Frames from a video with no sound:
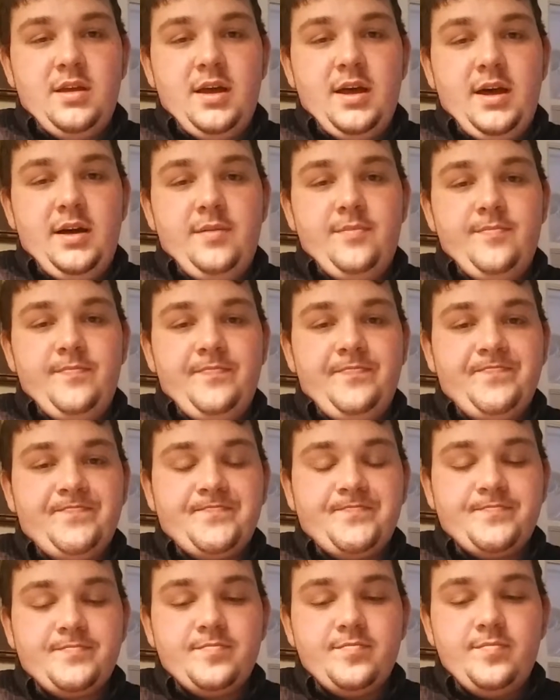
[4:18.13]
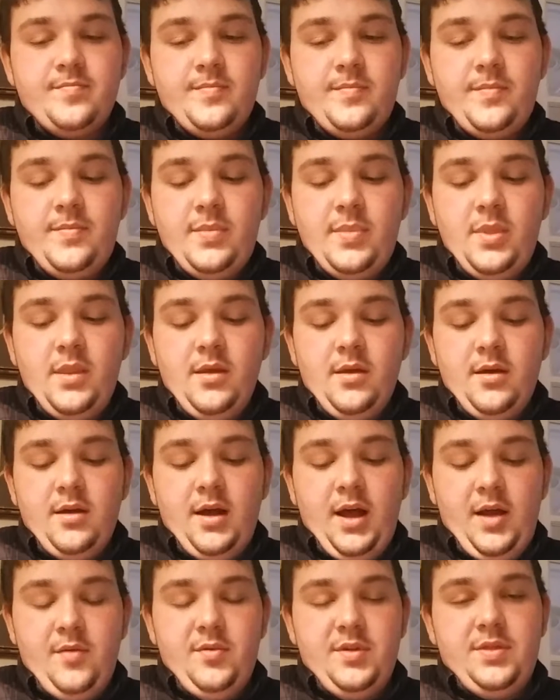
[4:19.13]

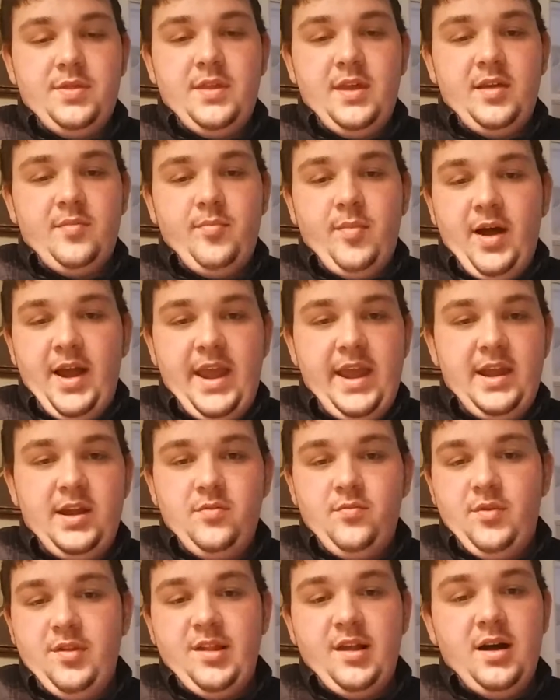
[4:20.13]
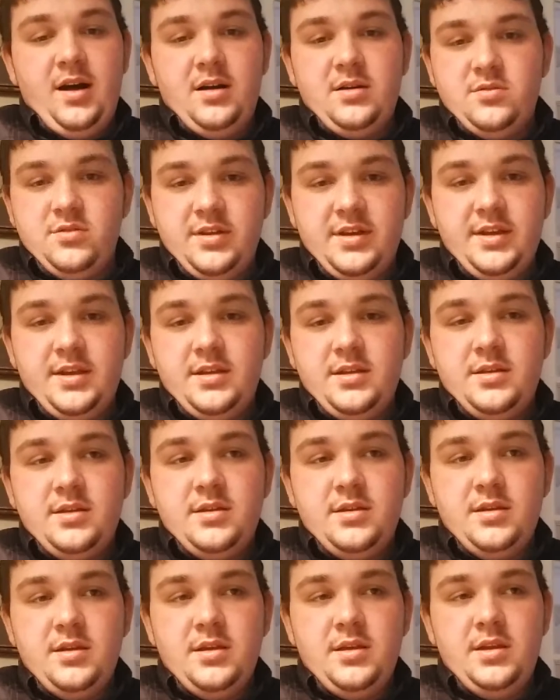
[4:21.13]
I would think my hand was ugly,
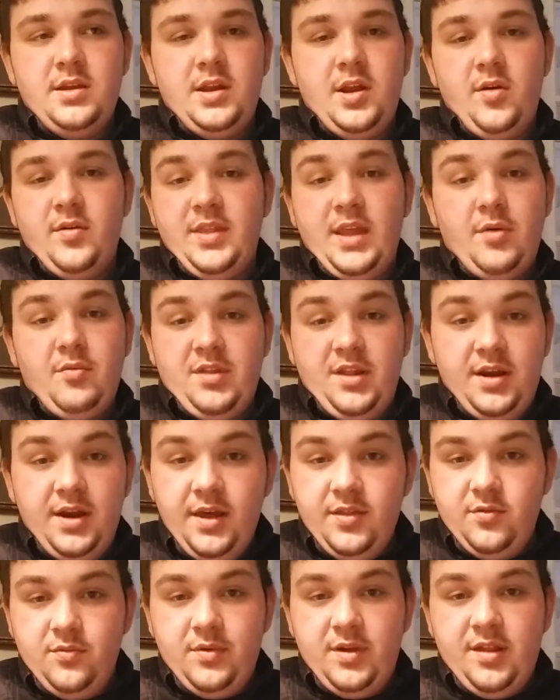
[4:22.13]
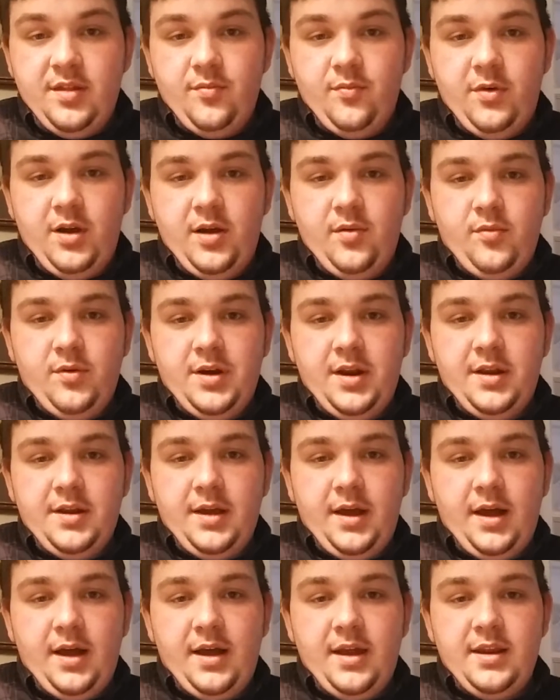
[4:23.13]
and that was another reason why I wanted
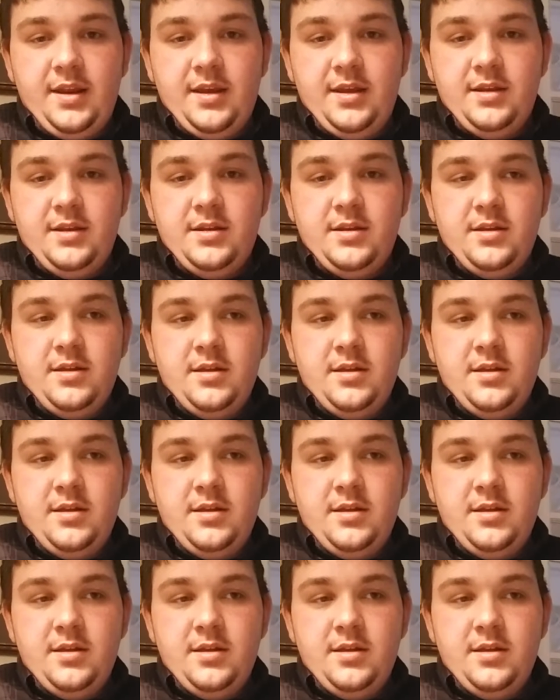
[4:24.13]
to hide it.